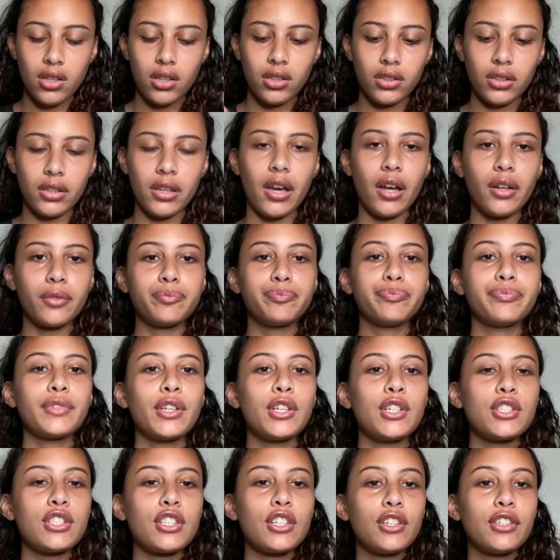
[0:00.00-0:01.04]
yeah,
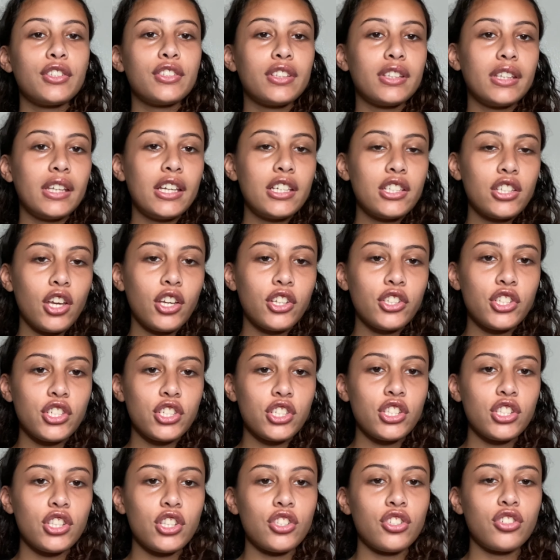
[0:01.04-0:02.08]
so these are
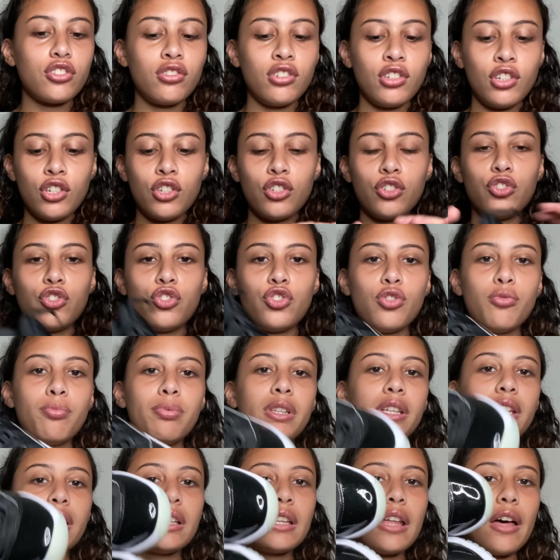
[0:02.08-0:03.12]
just the
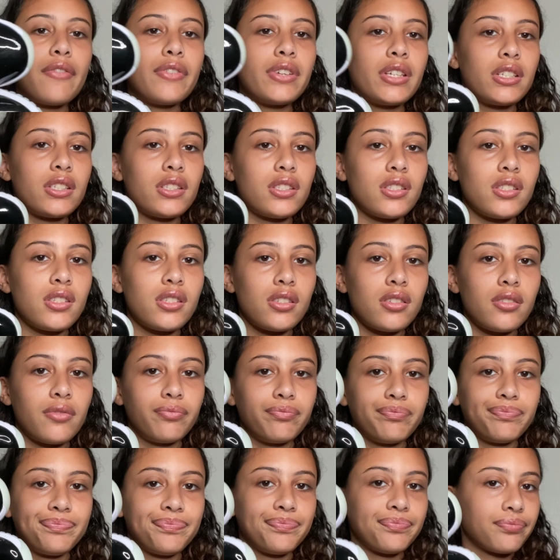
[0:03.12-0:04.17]
Jubilee 11s.
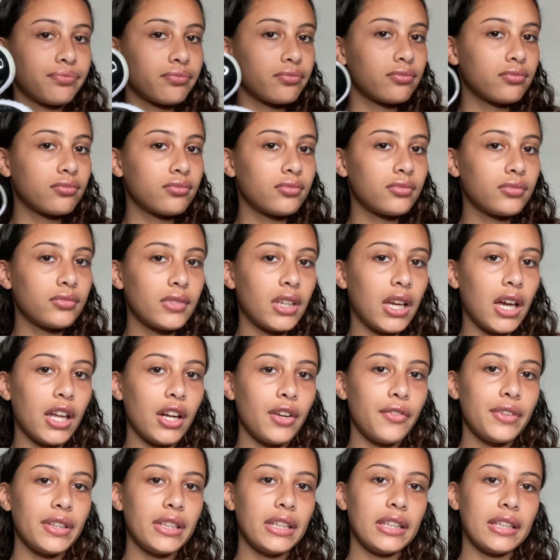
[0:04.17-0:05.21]
I
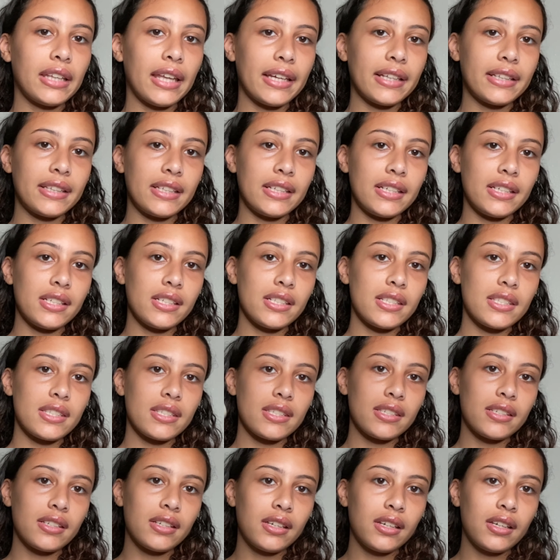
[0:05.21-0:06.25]
don't really like
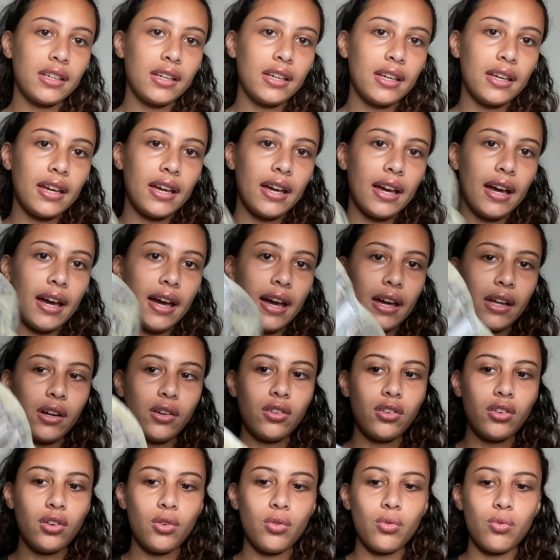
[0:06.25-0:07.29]
these. I don't
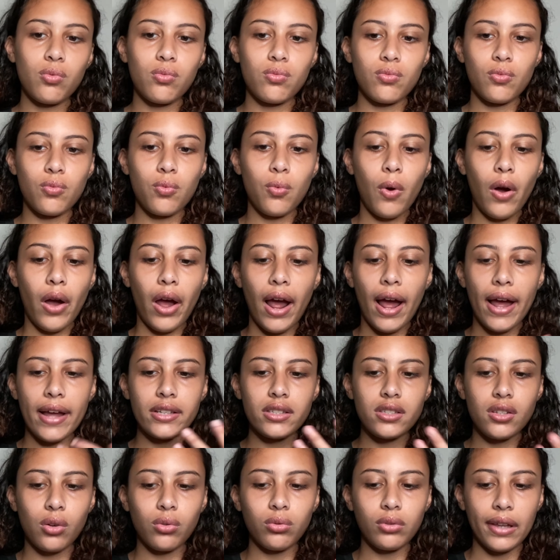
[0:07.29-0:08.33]
know what I
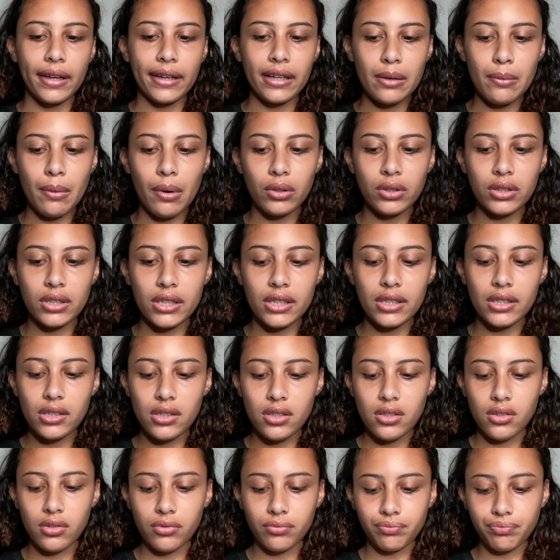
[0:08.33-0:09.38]
don't like about
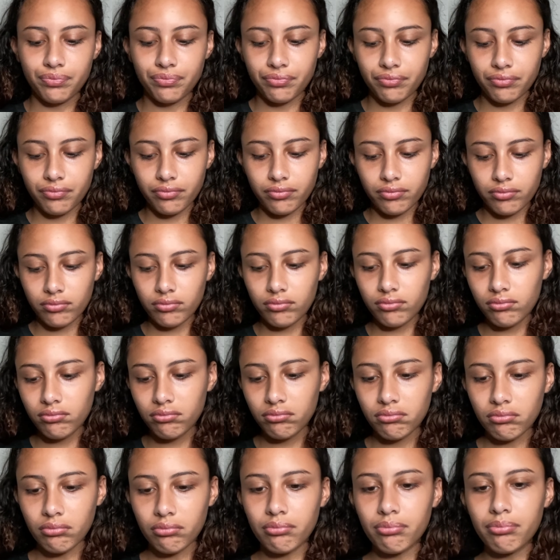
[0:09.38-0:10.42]
these,
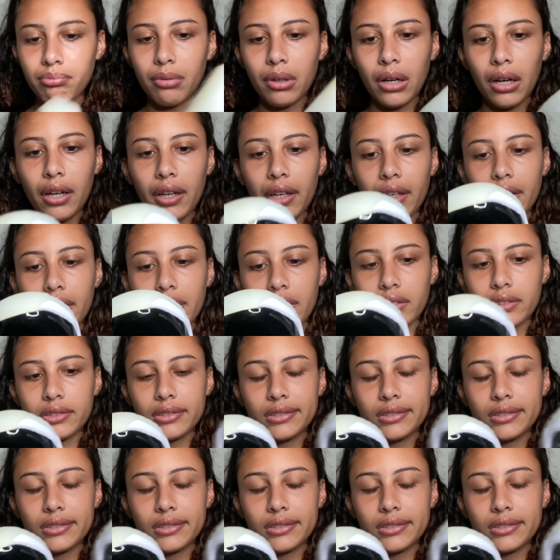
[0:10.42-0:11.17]
but